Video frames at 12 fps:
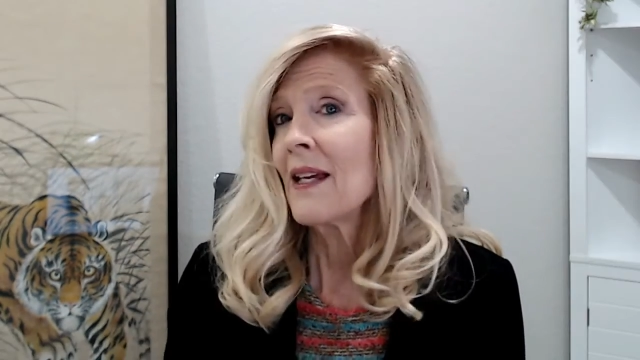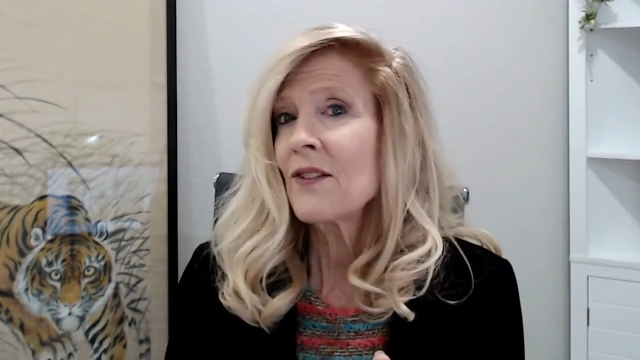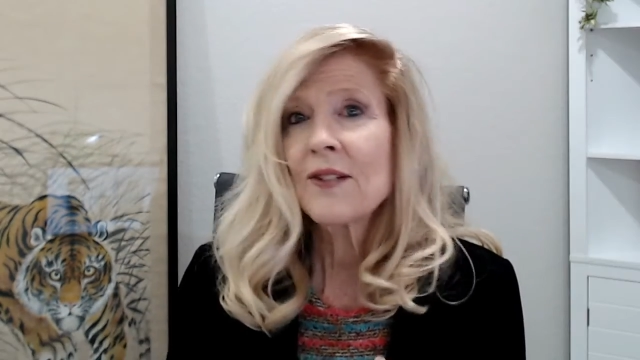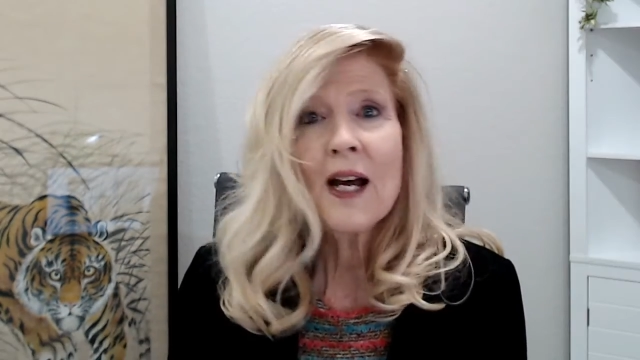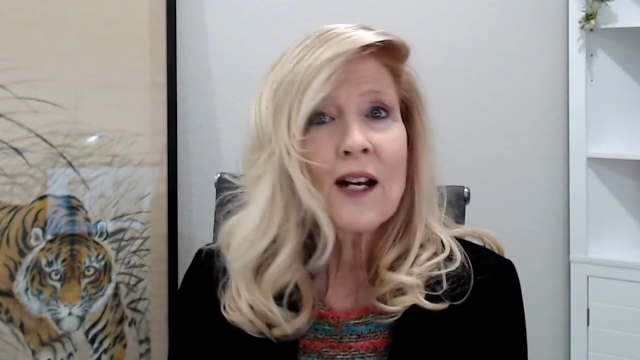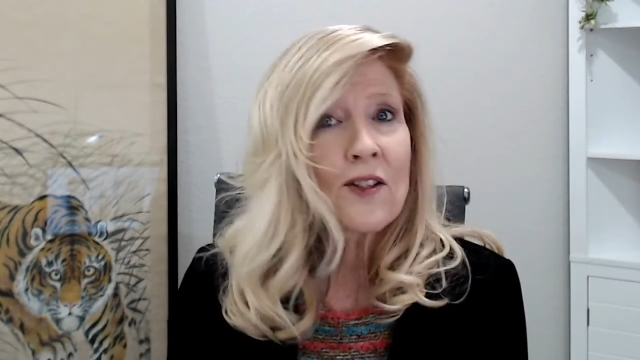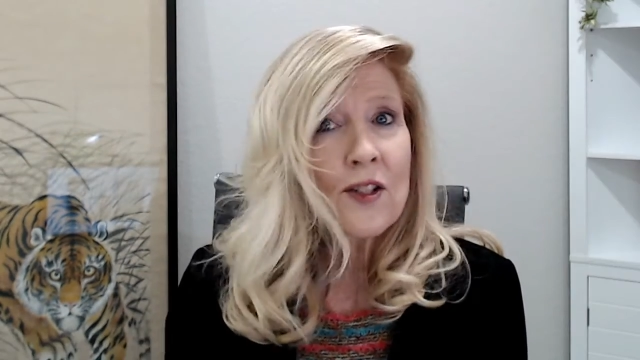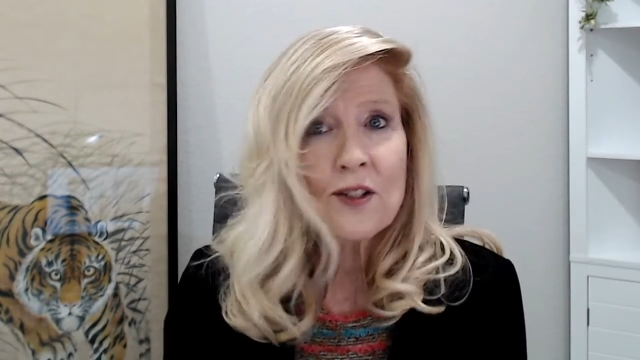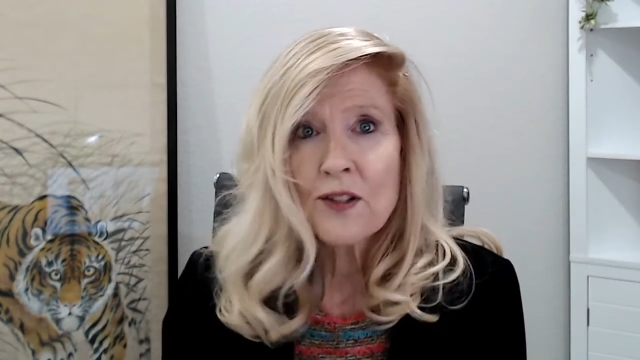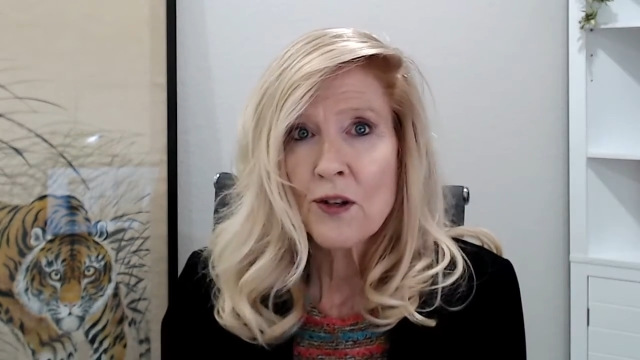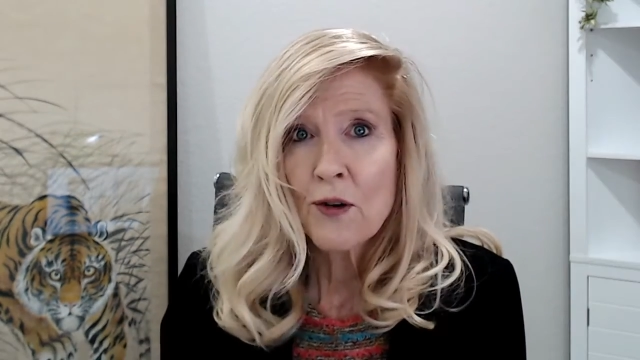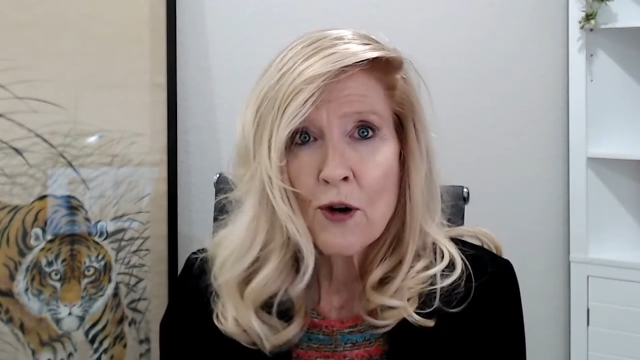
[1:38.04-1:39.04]
It's not
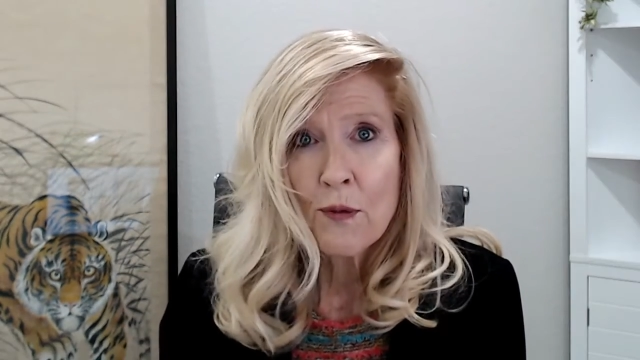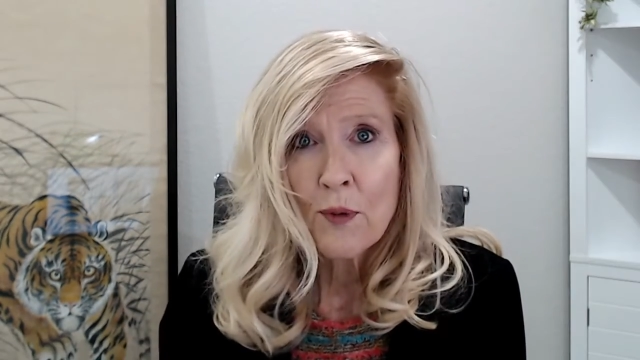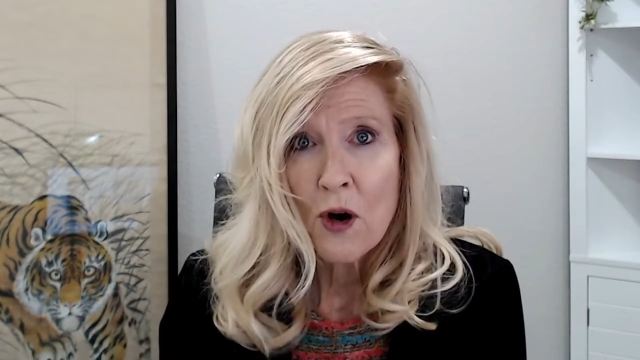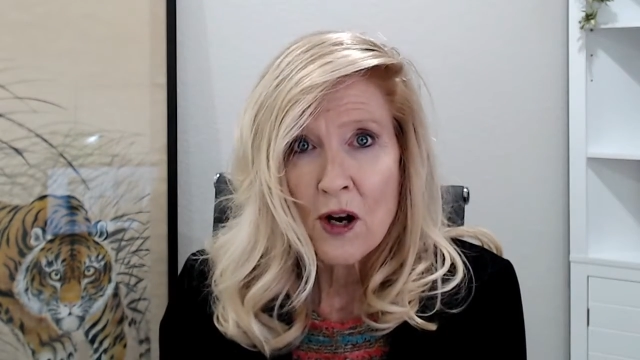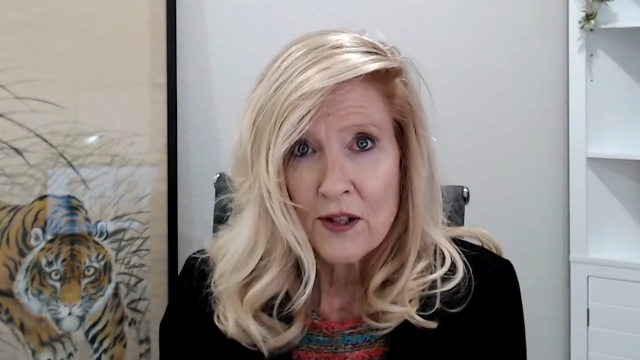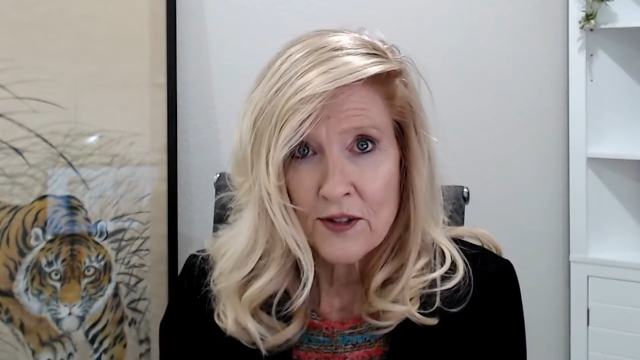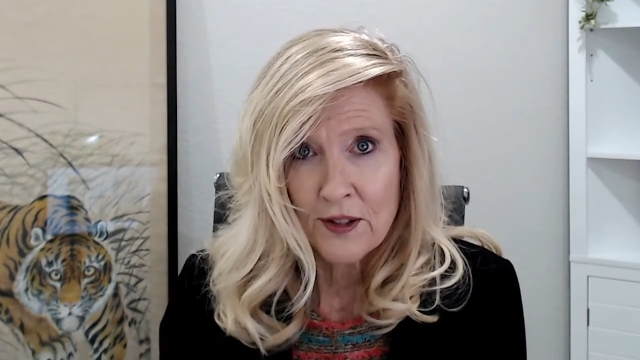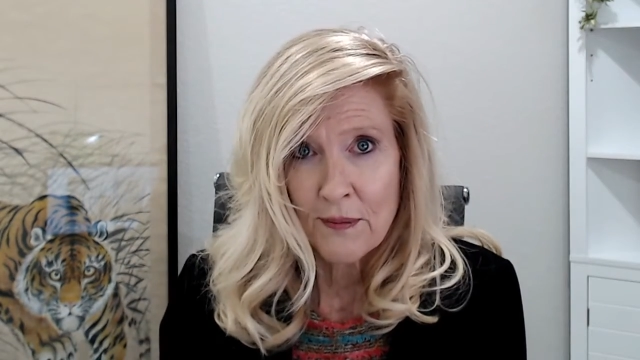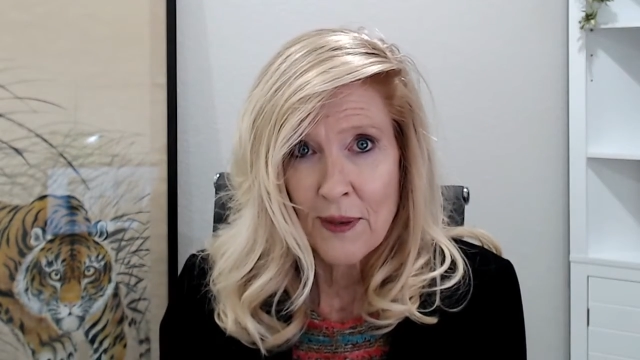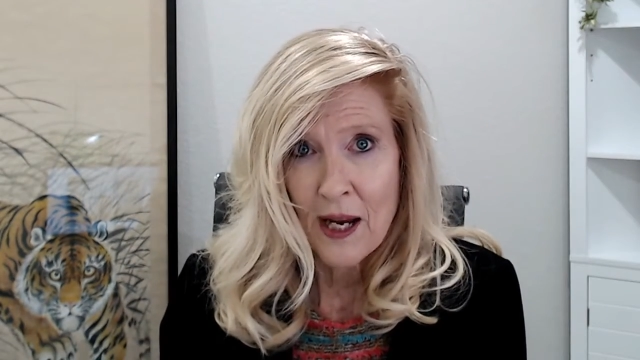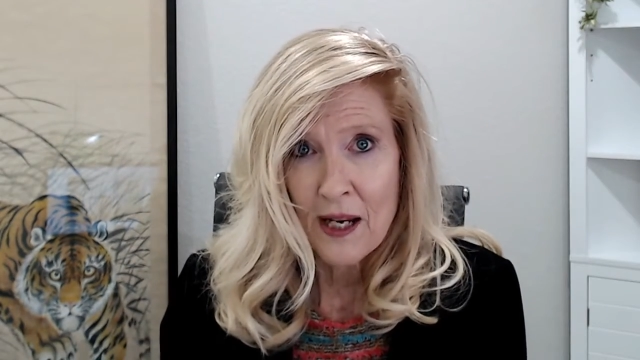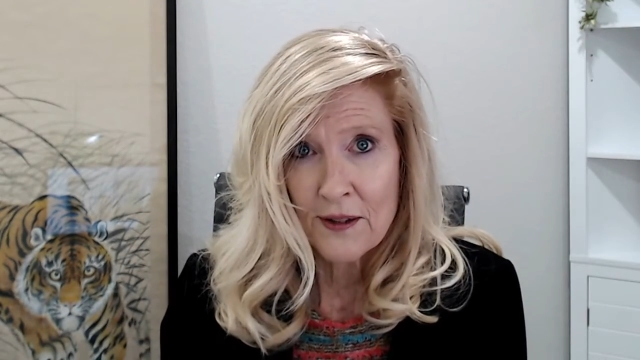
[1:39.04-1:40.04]
just the home cost
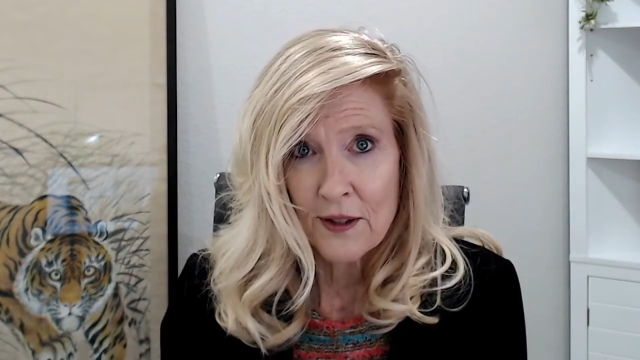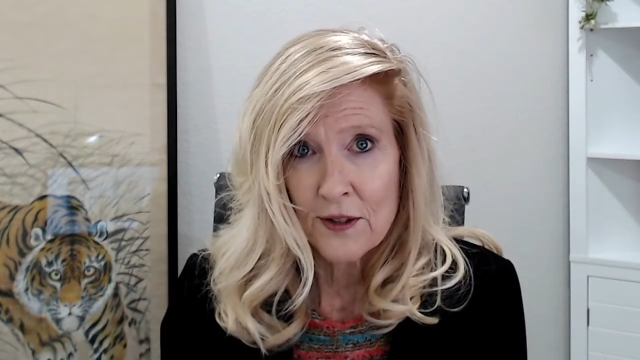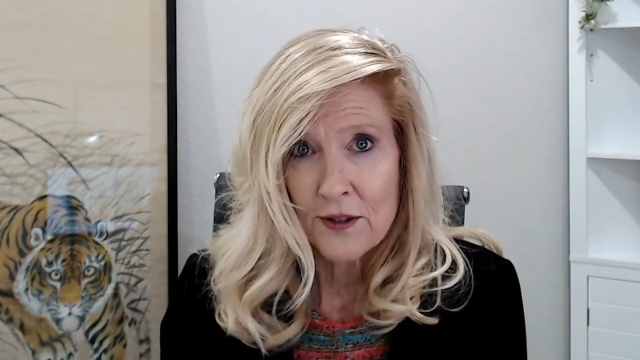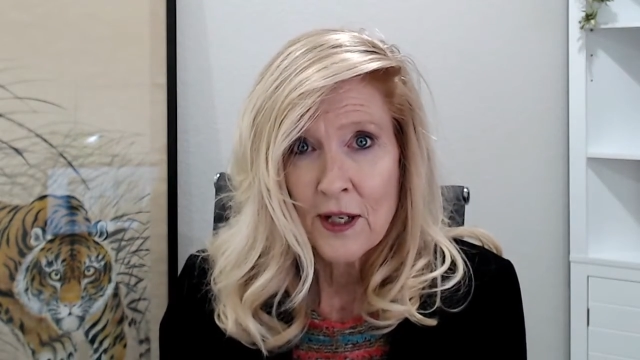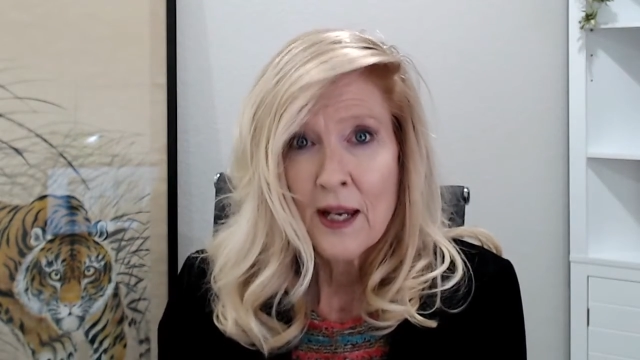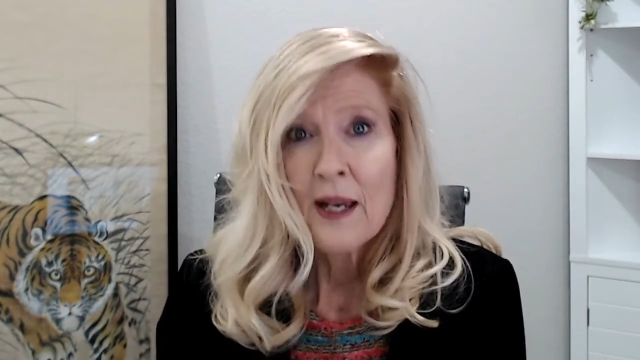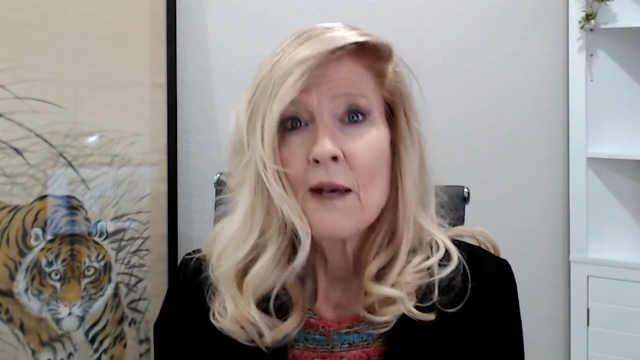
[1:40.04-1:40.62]
that matters,